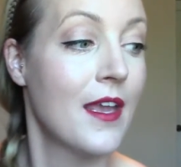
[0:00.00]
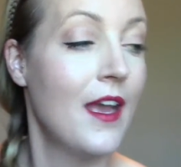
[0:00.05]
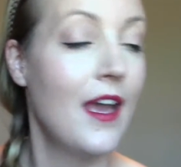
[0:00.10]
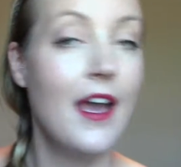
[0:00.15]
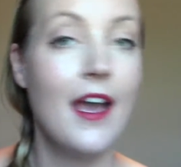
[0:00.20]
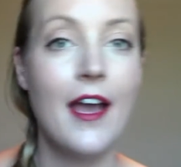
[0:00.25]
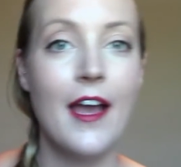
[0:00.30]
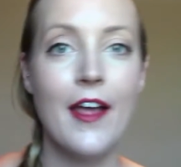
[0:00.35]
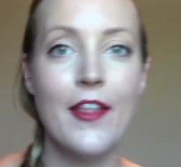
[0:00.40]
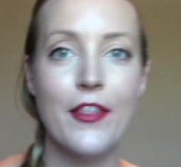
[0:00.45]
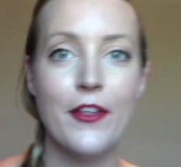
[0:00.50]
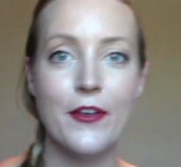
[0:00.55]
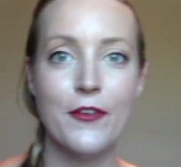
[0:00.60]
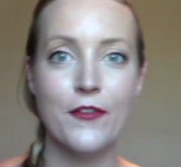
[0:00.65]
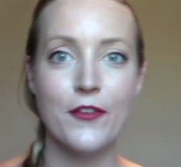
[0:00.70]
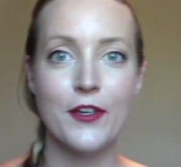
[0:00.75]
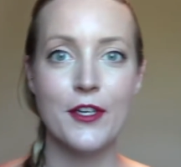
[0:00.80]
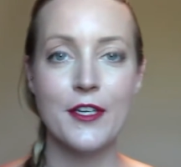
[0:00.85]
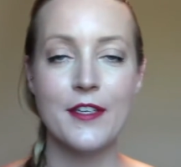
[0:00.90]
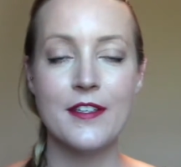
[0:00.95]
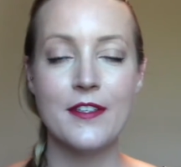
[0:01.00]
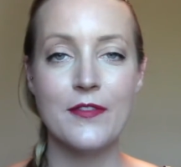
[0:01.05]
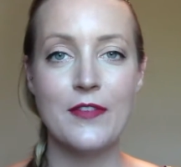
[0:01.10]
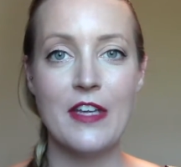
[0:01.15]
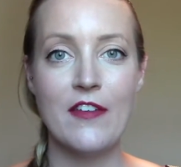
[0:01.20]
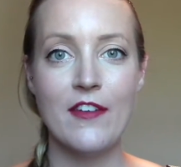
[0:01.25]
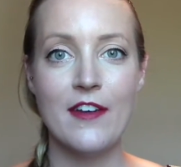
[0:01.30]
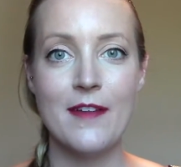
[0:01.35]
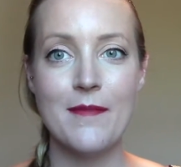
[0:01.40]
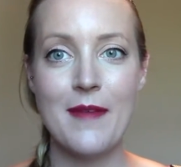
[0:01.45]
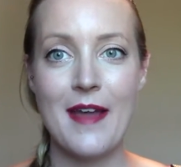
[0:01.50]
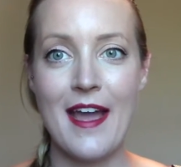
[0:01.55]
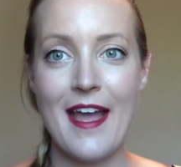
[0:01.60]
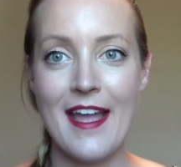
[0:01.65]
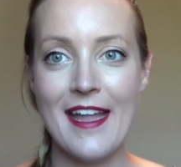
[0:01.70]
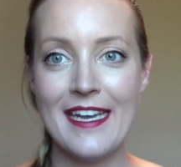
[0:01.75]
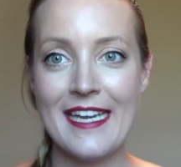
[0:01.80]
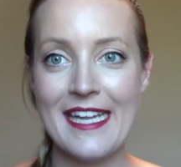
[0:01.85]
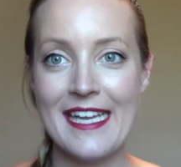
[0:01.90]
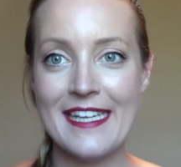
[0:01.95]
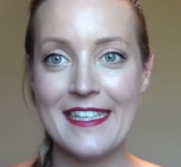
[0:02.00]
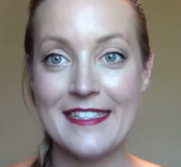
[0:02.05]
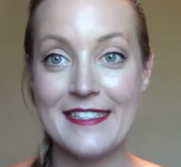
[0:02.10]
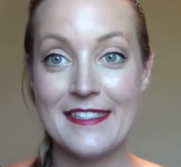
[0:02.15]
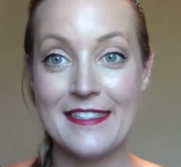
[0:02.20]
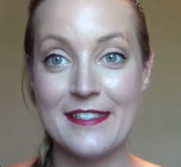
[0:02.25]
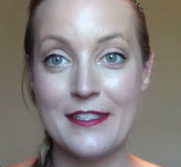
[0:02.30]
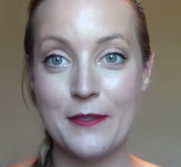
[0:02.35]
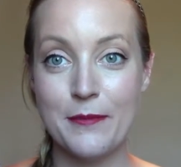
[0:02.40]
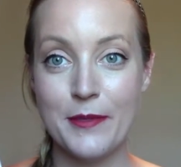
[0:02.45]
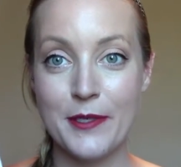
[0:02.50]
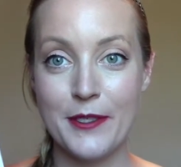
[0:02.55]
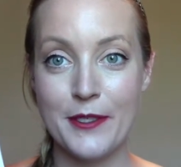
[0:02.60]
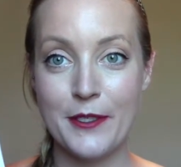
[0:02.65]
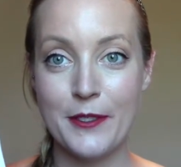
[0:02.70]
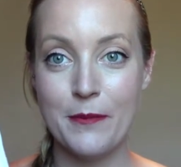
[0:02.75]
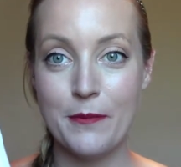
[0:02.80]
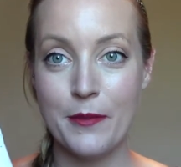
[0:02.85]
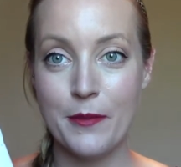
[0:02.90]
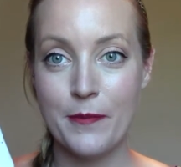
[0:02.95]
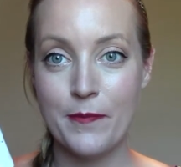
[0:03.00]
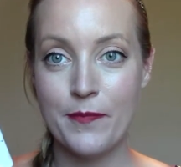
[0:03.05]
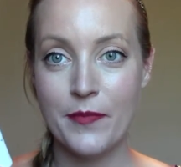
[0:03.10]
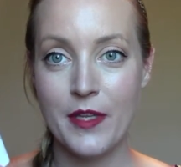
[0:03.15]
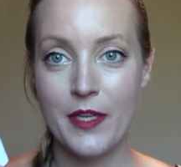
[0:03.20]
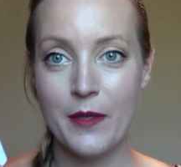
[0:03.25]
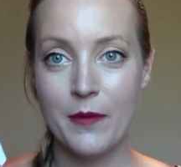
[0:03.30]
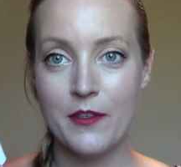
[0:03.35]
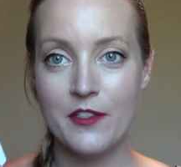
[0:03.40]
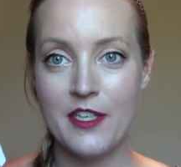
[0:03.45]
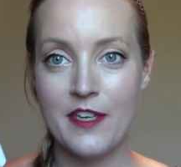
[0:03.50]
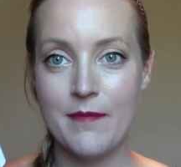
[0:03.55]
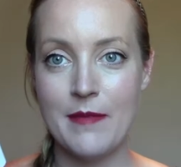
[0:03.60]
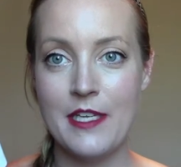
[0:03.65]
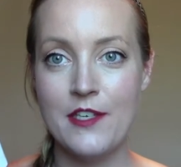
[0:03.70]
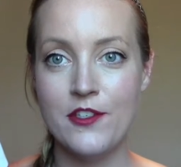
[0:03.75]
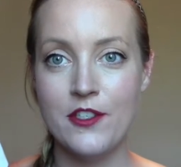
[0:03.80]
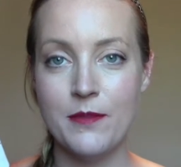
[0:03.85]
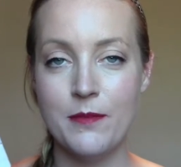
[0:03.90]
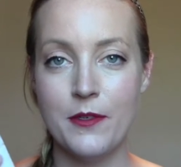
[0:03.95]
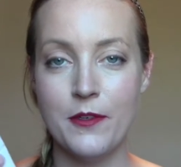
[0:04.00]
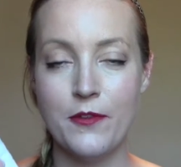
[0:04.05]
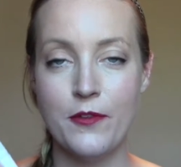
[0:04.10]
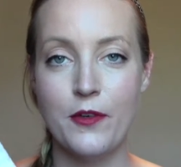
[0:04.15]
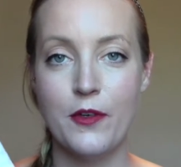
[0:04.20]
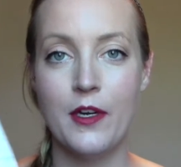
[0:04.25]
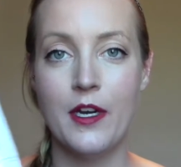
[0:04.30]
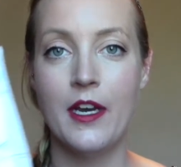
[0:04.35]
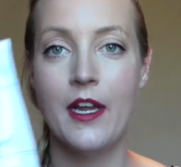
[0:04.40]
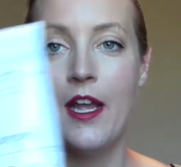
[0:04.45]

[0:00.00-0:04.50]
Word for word: Uh, the first favorite of mine is Supergoop which I've mentioned before.